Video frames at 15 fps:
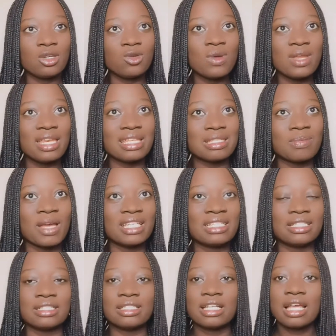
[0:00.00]
doing
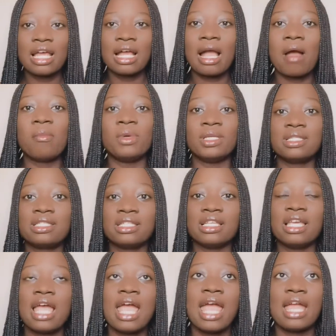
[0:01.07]
inspection. Come and see.
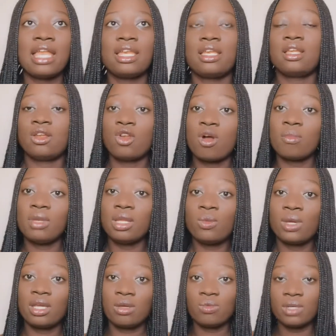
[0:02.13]
And
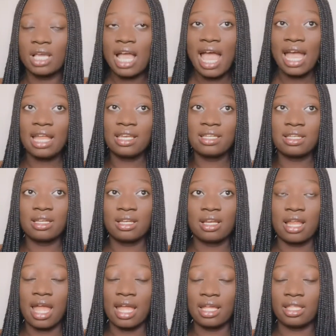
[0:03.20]
normally we hide
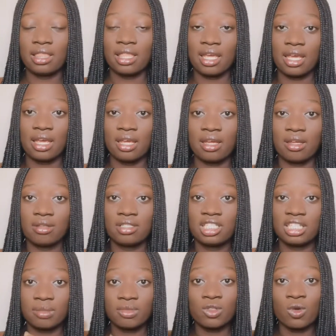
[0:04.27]
like the
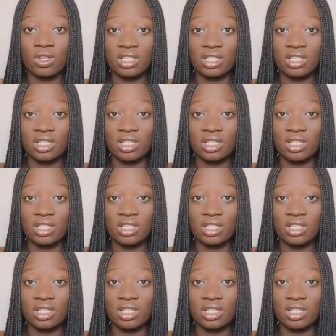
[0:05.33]
chips